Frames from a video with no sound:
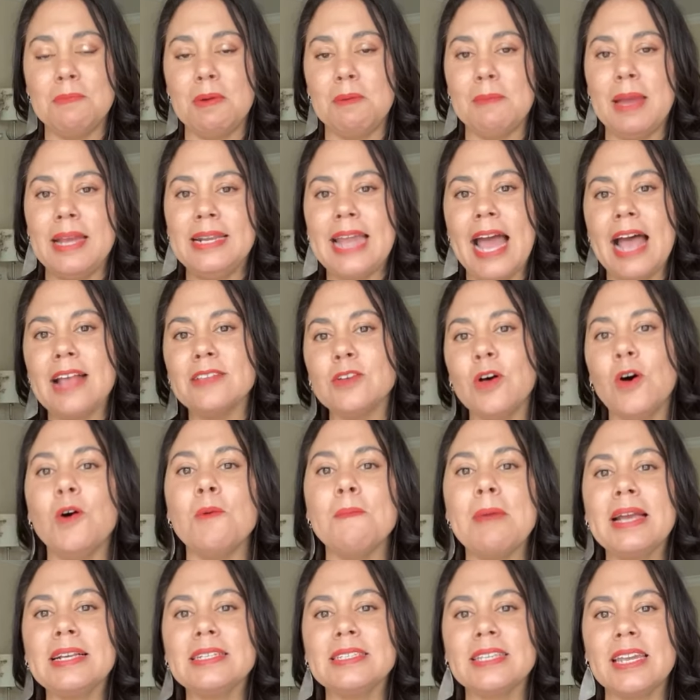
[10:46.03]
but my dad's whole
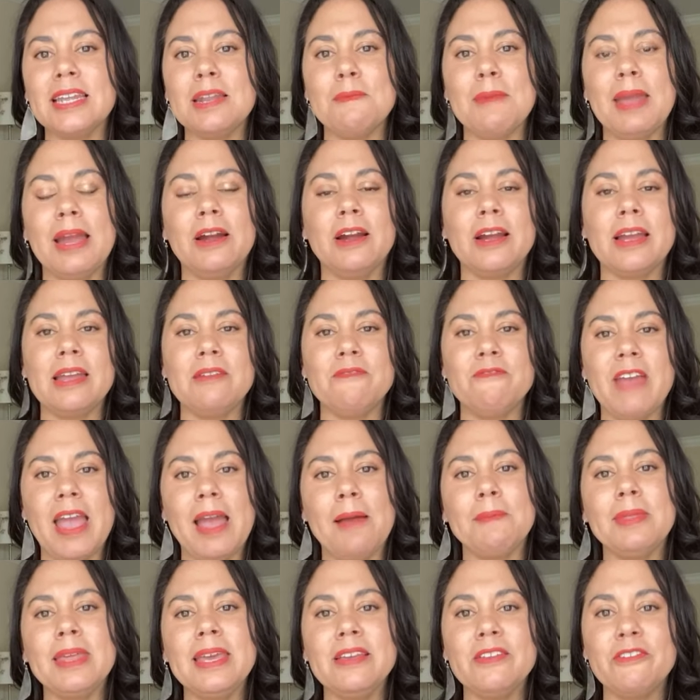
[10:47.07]
Mexican-American
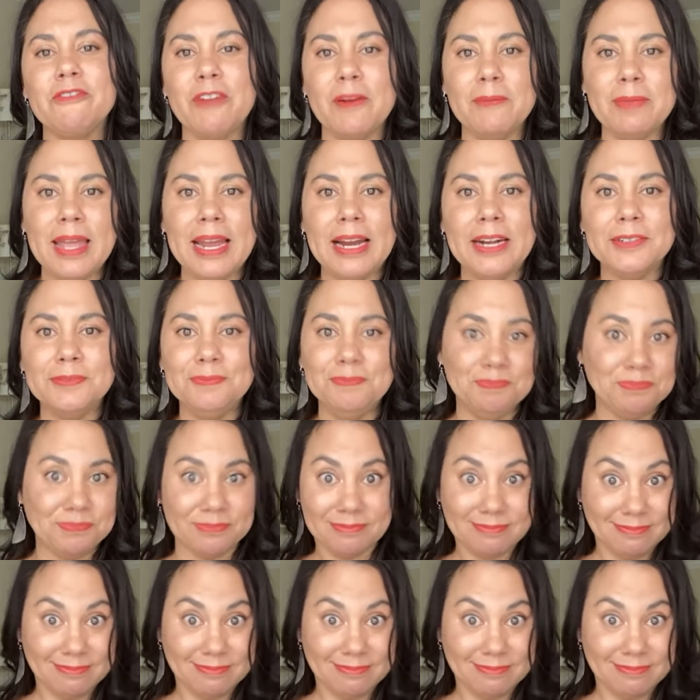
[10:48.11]
family is from there.